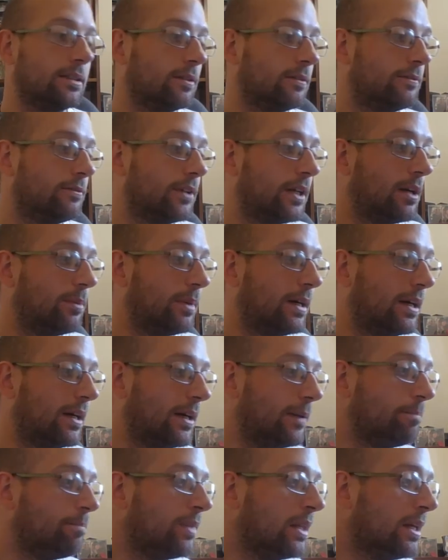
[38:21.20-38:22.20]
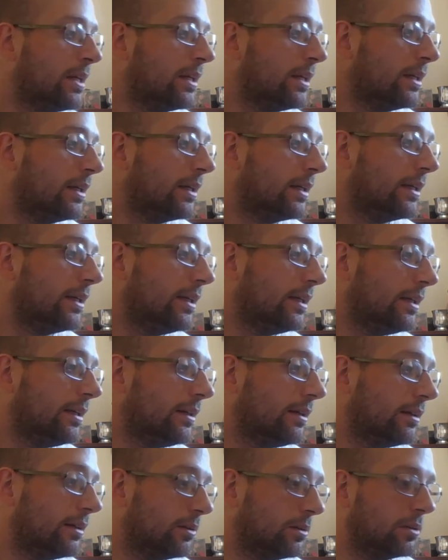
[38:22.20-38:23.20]
don't forget about him,
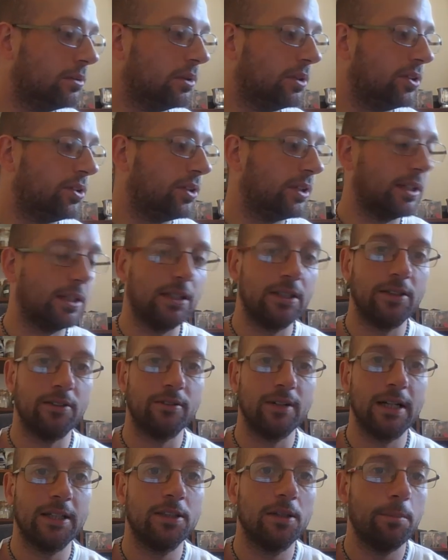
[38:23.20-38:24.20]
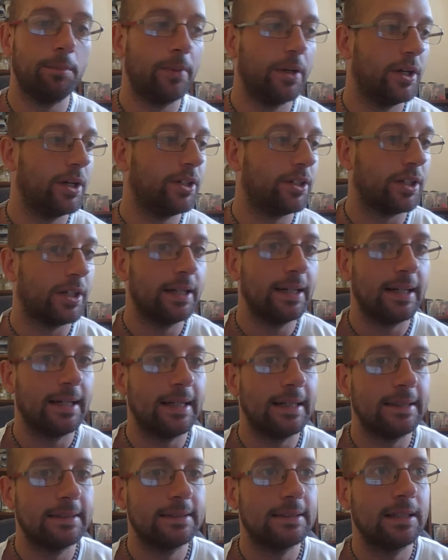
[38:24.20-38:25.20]
he was still in Iran and Persia,
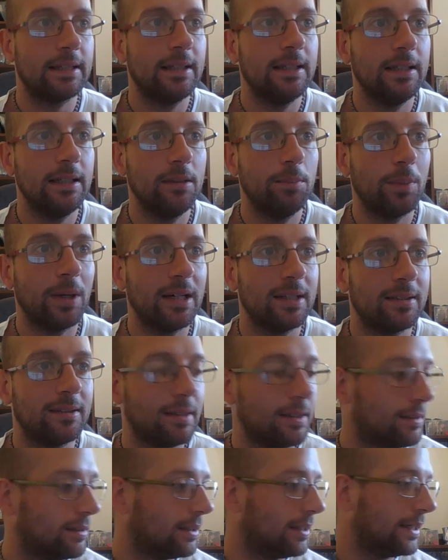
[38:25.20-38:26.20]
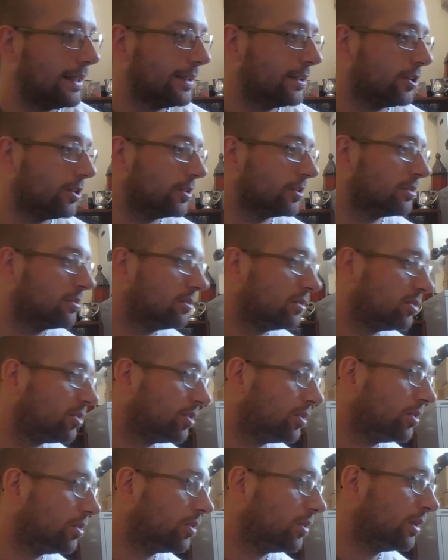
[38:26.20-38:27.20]
and he passed his line on
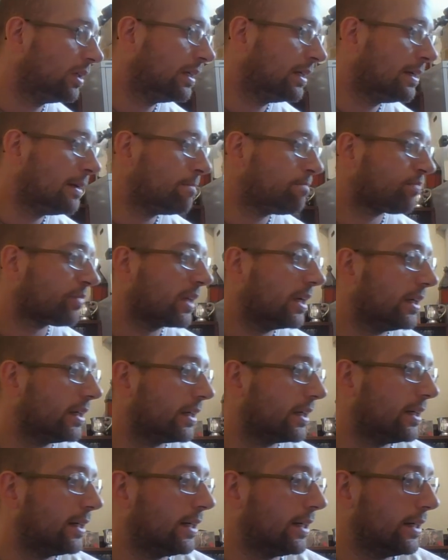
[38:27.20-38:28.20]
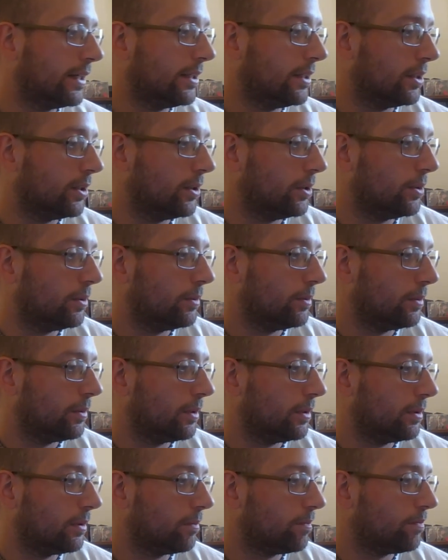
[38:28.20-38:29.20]
to a guy who
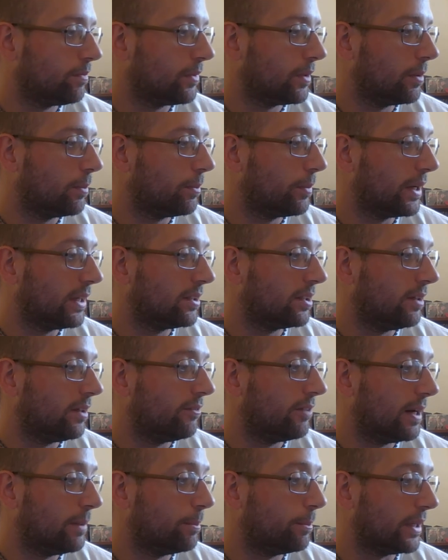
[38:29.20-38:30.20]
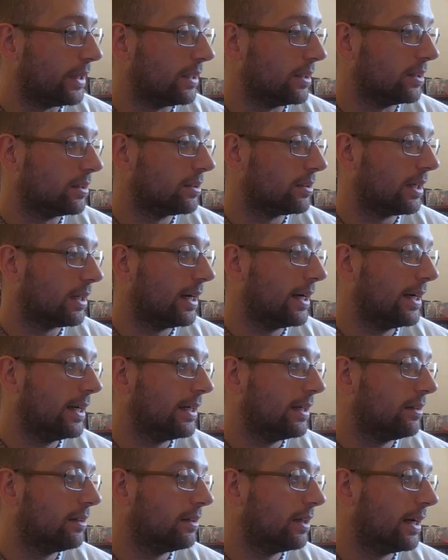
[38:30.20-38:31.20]
basically then built the
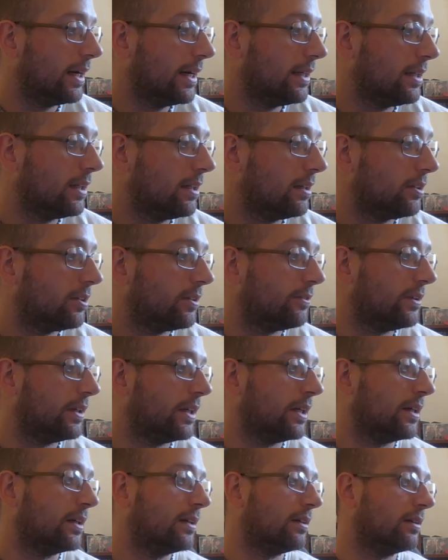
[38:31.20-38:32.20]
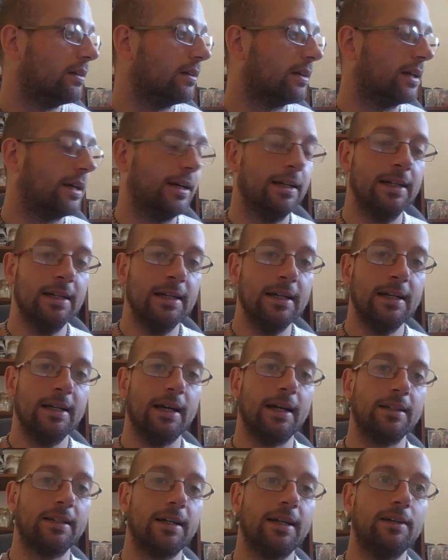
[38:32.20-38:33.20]
Hagia Sophia, okay,
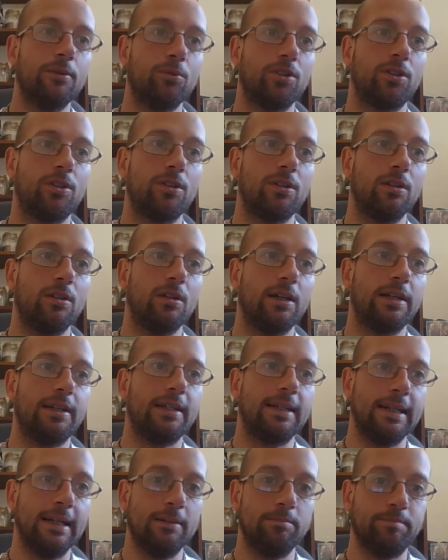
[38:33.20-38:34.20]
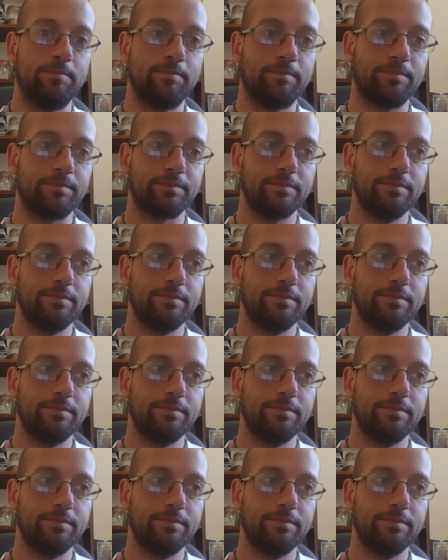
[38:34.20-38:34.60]
and that was, again,